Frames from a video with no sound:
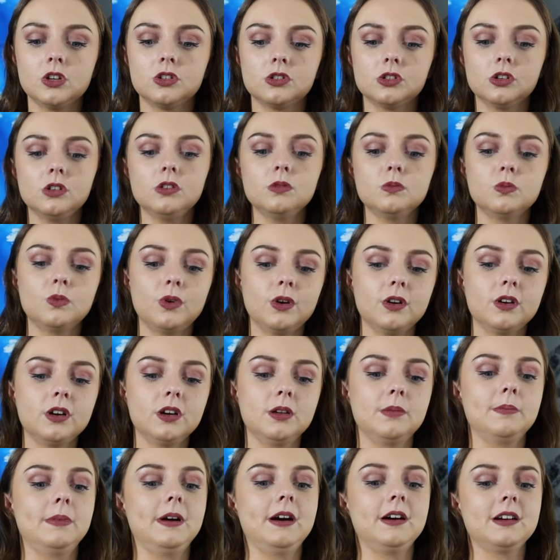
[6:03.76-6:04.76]
don't
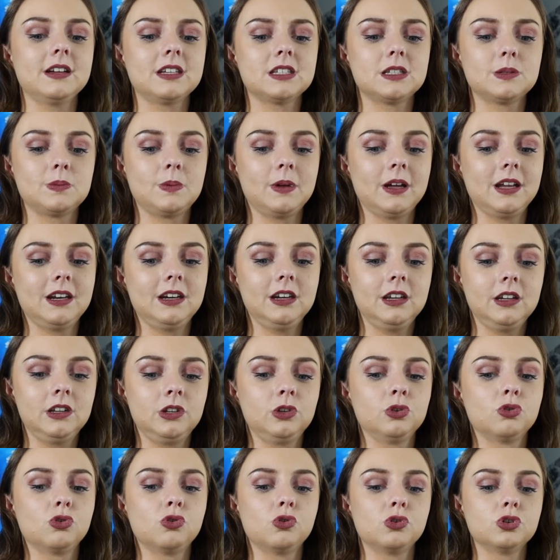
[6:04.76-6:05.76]
worry about explaining
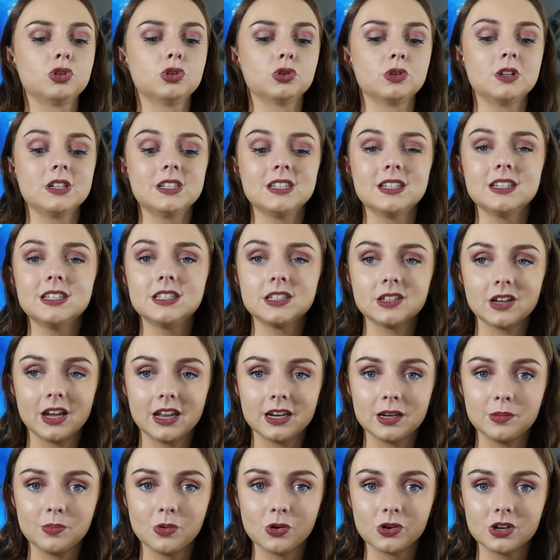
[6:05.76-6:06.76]
your choices to
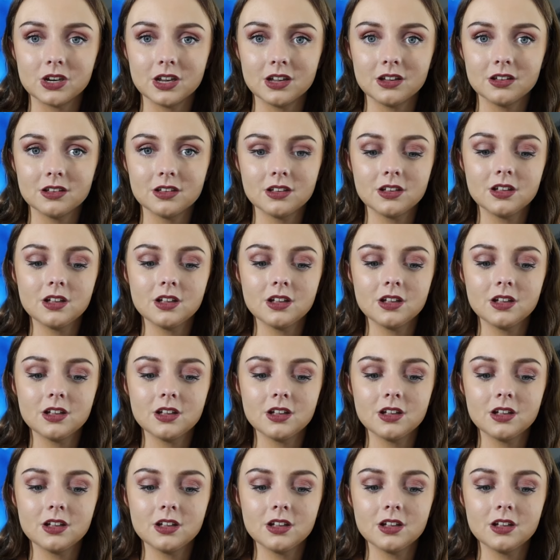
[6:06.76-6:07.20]
anybody.